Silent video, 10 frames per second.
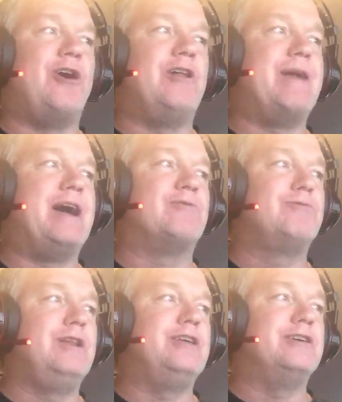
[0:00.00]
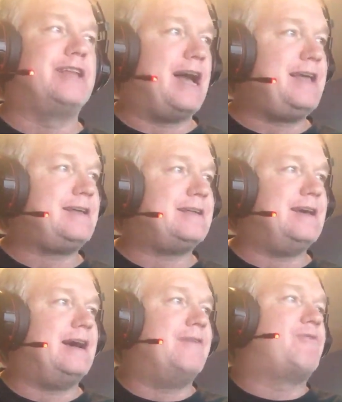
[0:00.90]
all-around really good guy
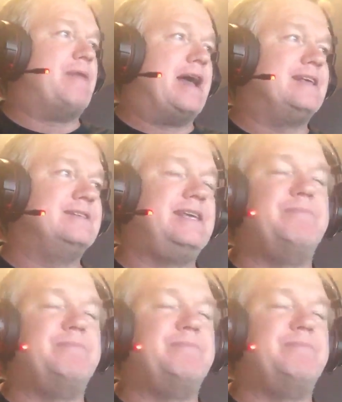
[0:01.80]
from that I can see.